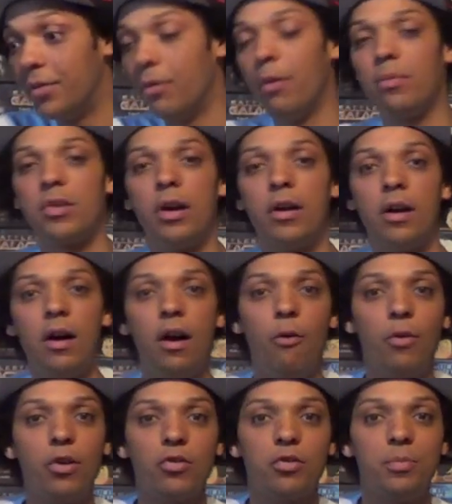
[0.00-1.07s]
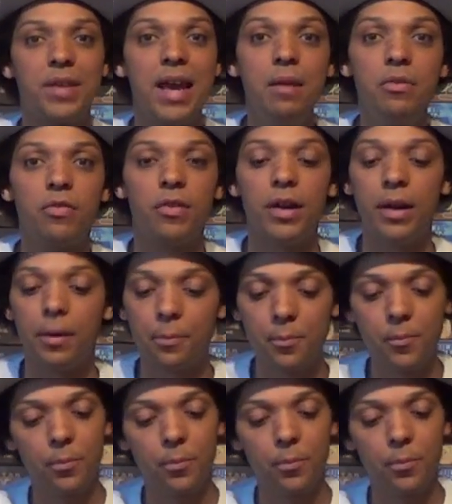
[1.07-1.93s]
And the woman was like, "Oh, we've got some games for you."